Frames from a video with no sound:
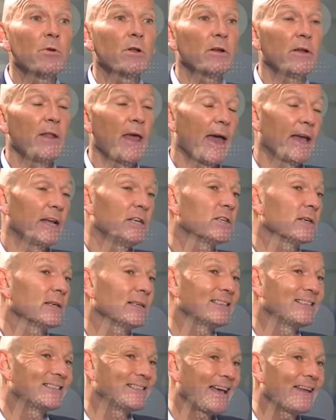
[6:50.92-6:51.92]
Brother Nigeria
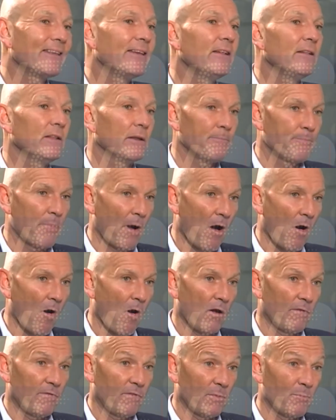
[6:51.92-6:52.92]
is setting the
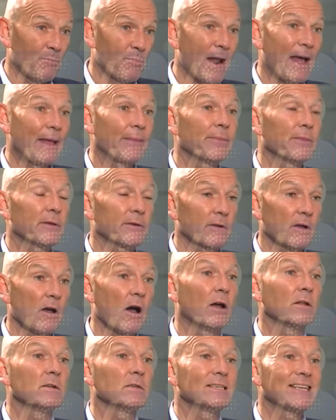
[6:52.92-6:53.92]
bar for branded
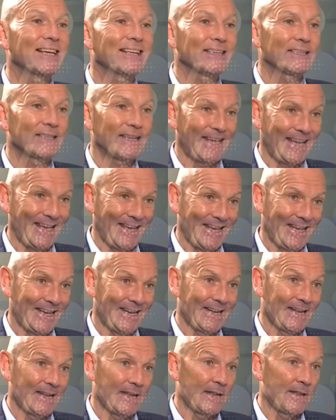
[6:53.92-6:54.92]
content
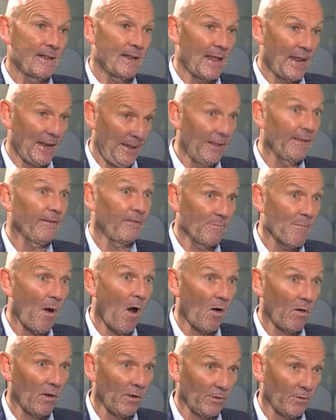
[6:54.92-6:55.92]
in in this
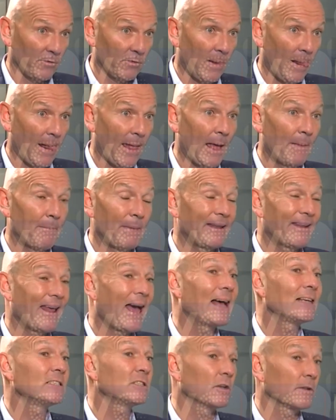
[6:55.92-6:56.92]
market. Um, it
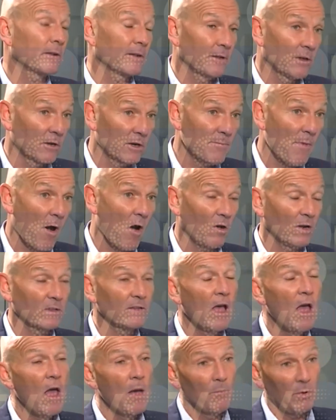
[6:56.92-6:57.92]
has done in other markets,
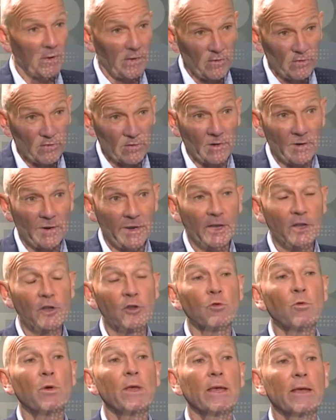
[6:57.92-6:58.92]
but it's certainly
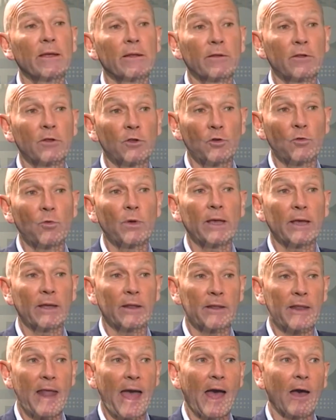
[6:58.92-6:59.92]
doing it doing
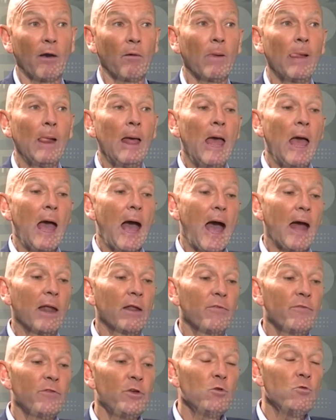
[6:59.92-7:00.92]
it now. And
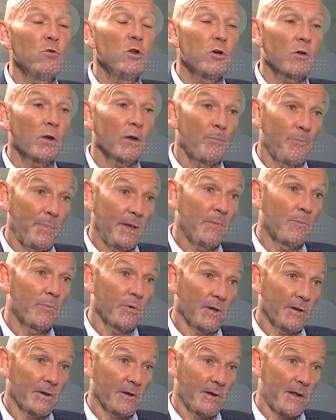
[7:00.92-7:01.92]
if you look at Big
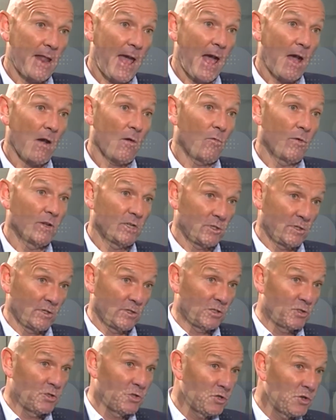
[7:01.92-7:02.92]
Brother now, which
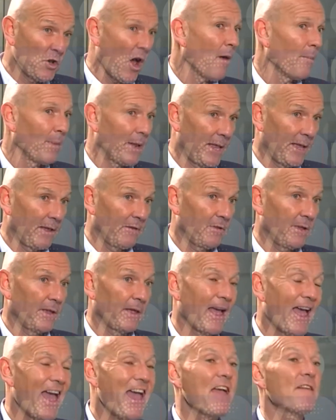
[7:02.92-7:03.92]
is
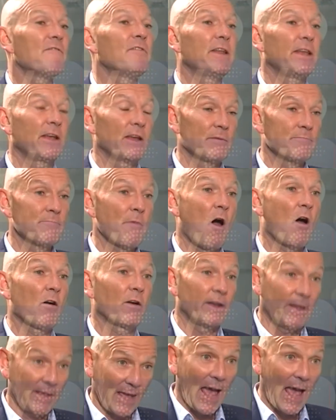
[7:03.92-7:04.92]
dominating everything in marketing